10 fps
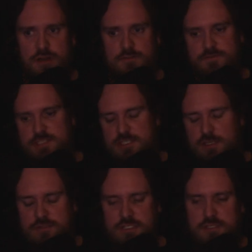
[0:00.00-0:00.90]
off of each
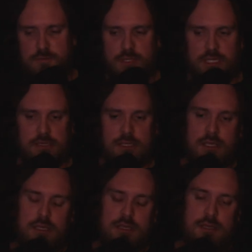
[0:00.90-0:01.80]
other too, but
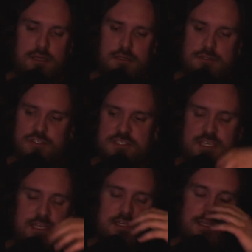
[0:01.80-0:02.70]
just sitting